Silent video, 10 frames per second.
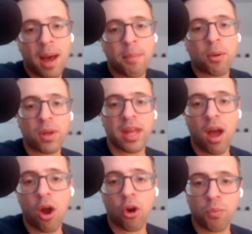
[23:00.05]
become a
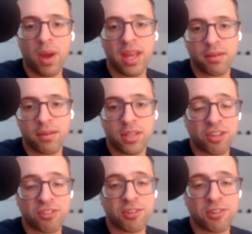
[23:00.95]
really hard way
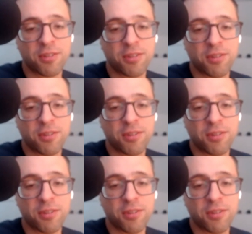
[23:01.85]
to, to justify